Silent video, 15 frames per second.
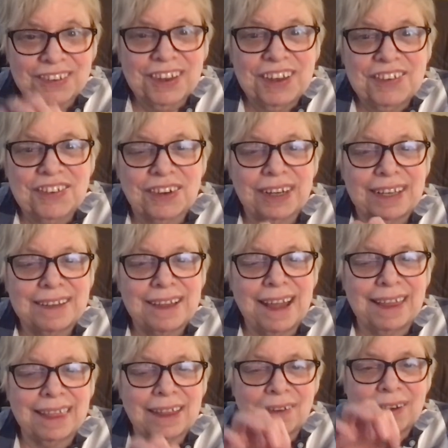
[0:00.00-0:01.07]
gingerly
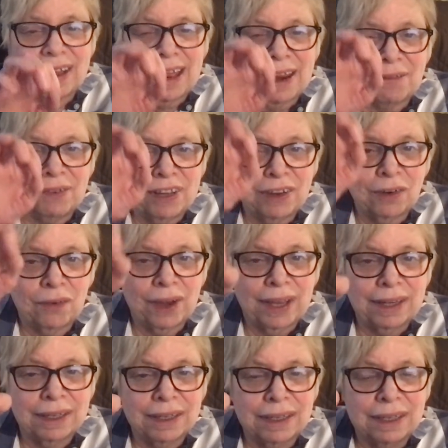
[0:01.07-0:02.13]
takes out every
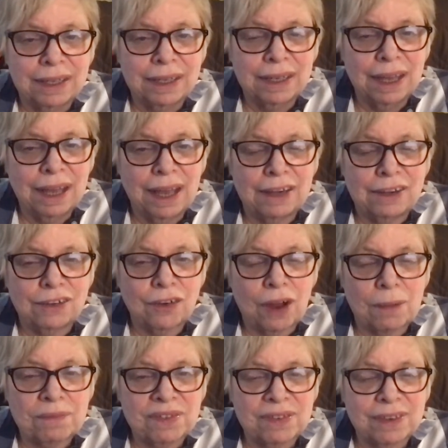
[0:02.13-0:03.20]
coin and
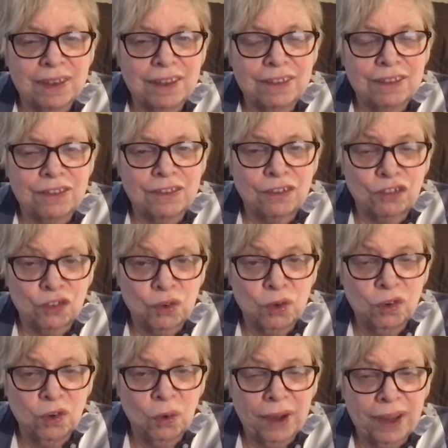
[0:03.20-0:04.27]
drops
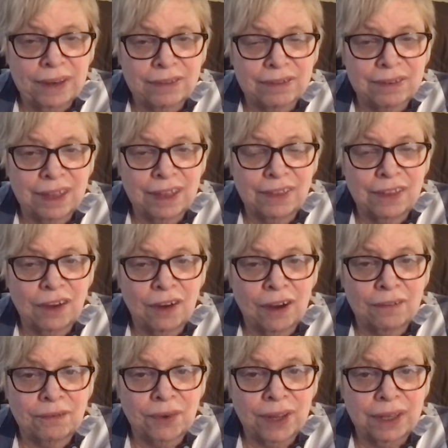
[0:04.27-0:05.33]
two coins in the
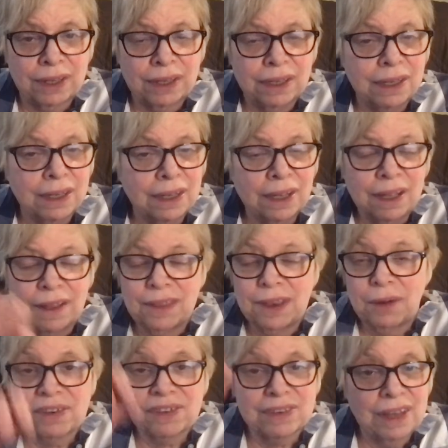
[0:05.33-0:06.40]
offering.
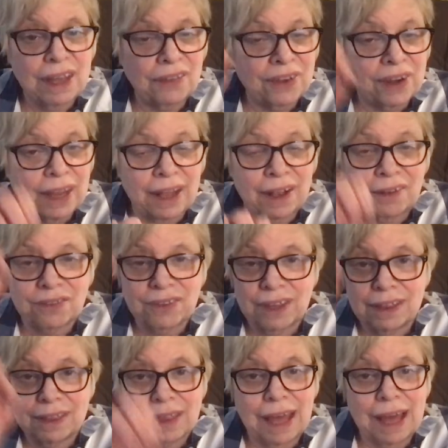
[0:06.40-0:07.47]
There was nothing else
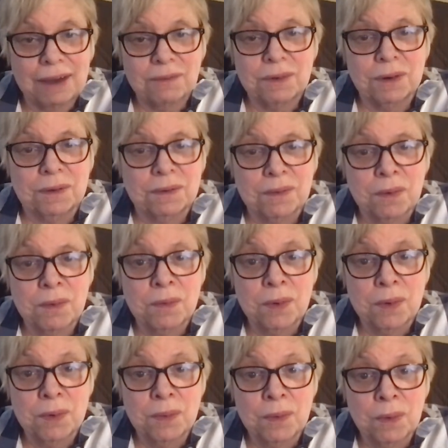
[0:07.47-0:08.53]
in that
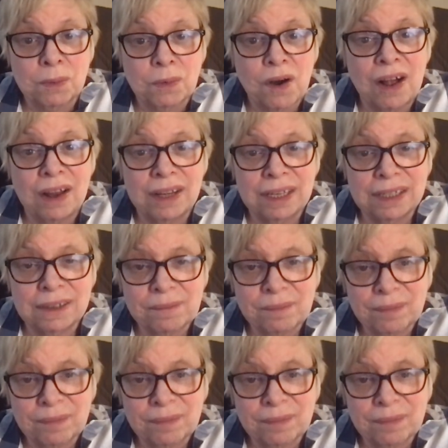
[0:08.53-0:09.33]
wallet.